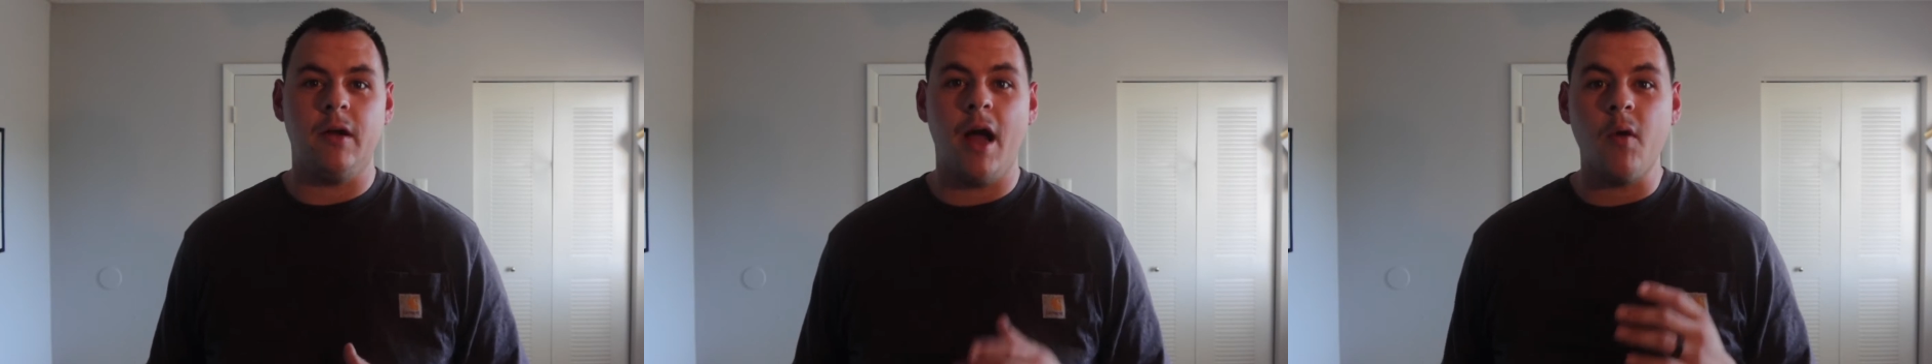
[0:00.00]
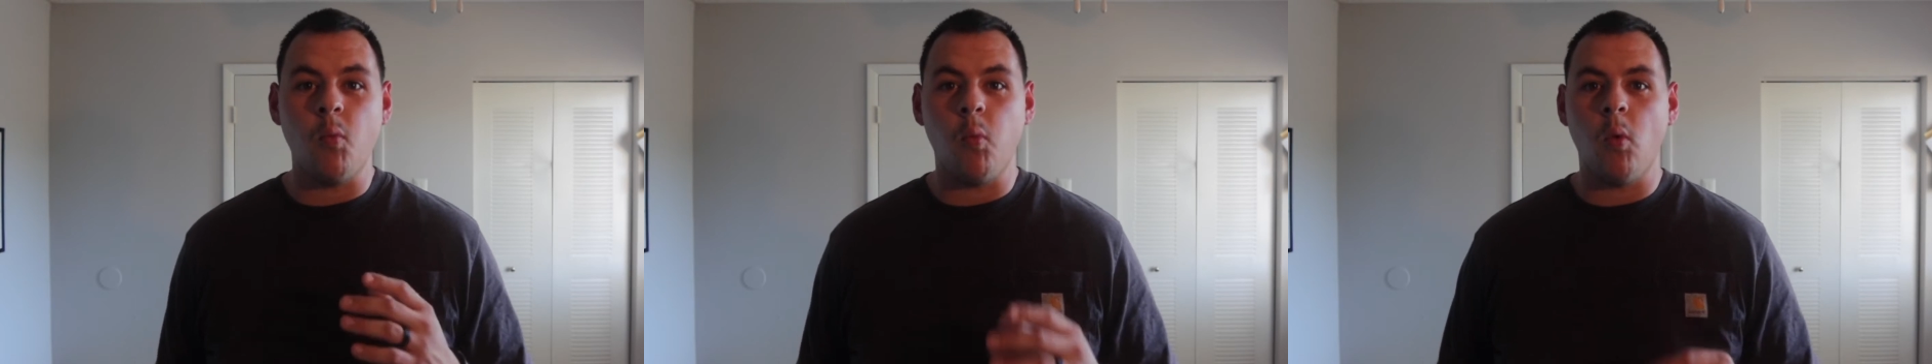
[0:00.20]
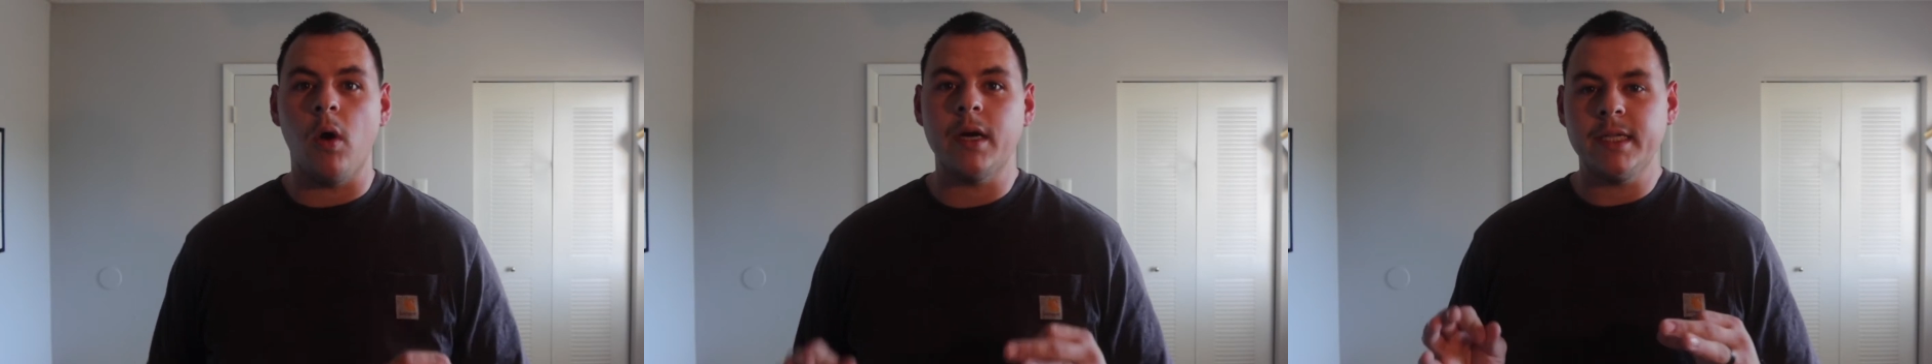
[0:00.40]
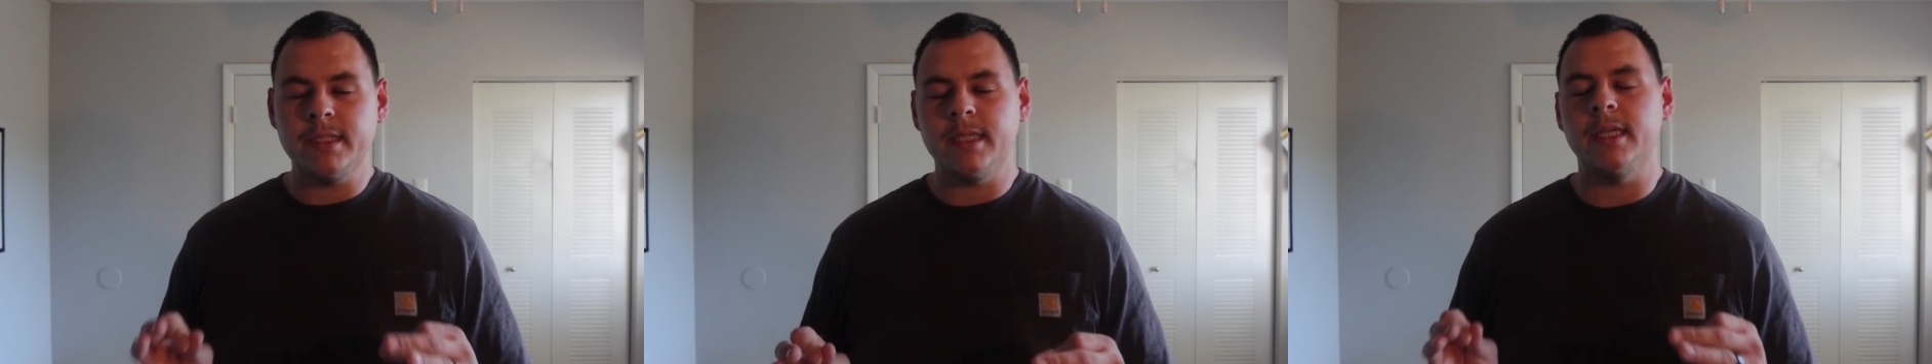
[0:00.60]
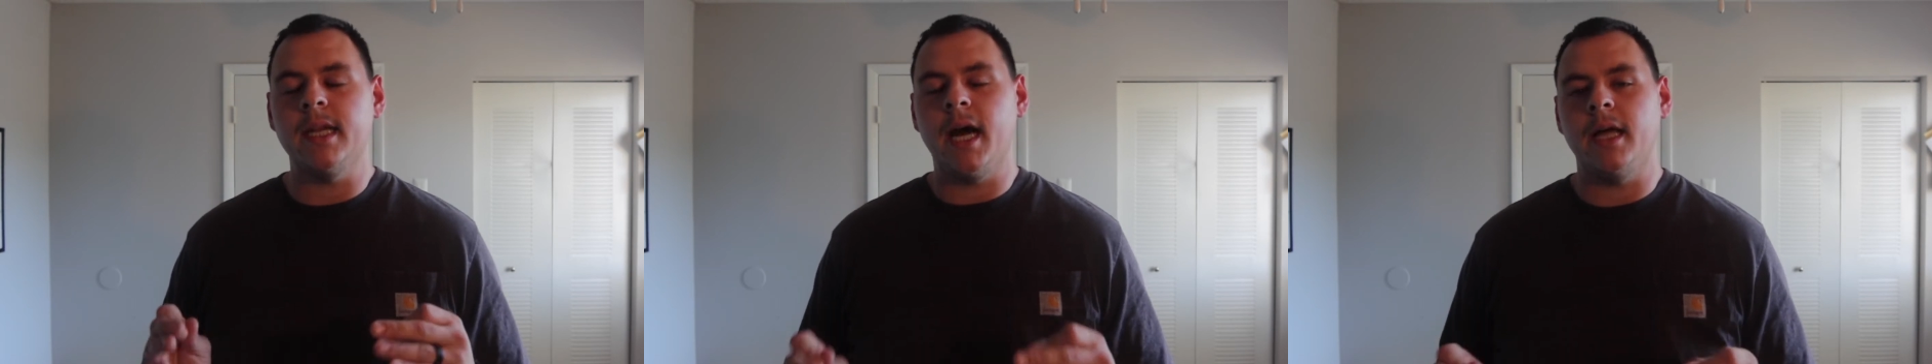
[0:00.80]
I wanted
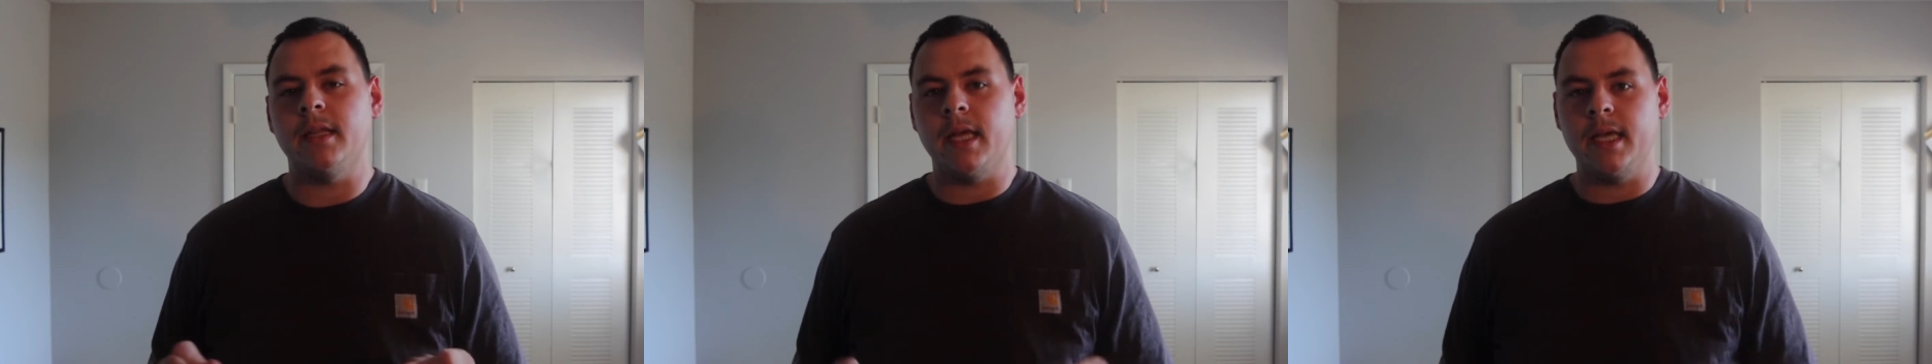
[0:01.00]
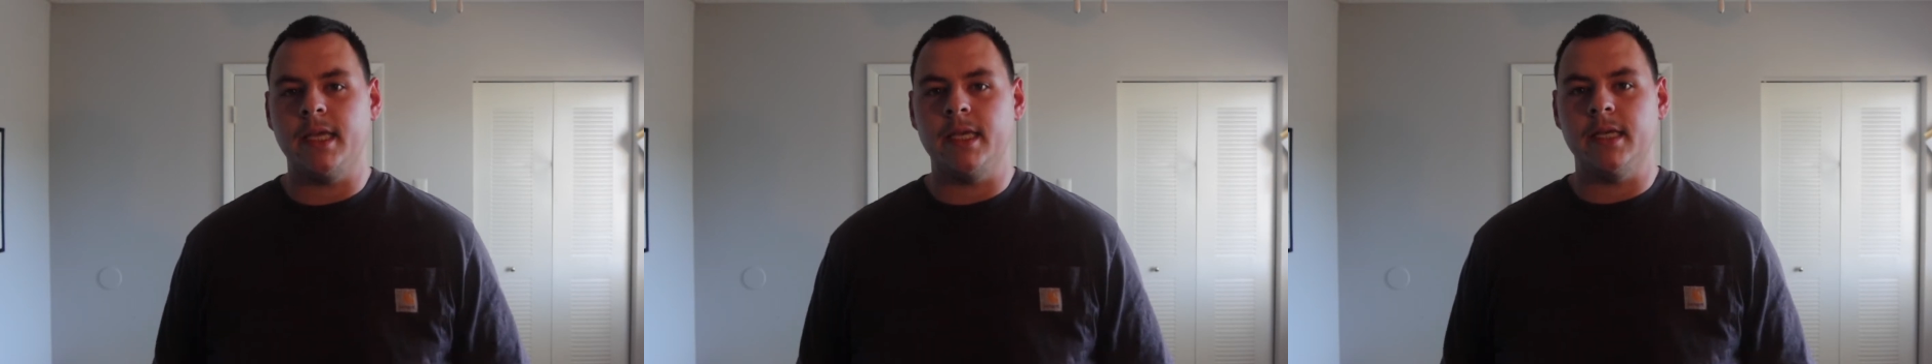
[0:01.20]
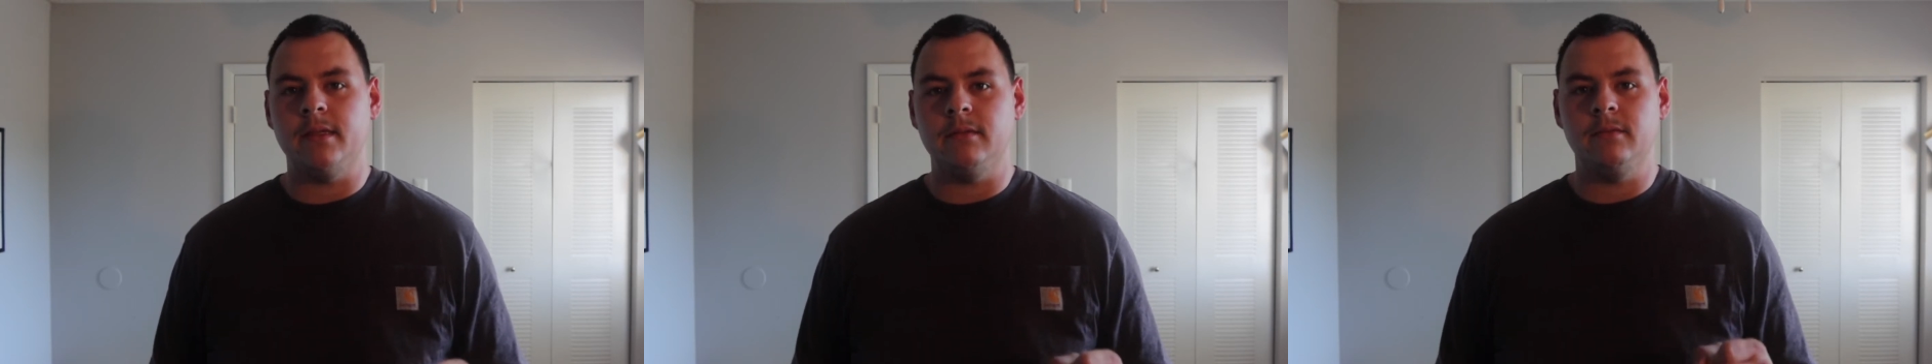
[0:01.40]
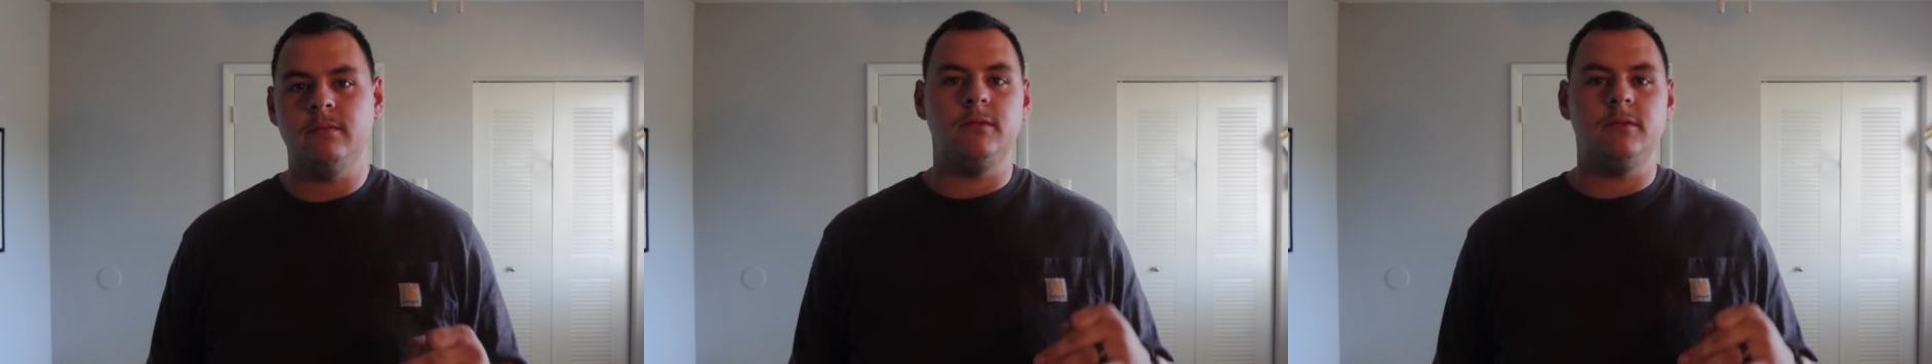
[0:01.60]
to not like it.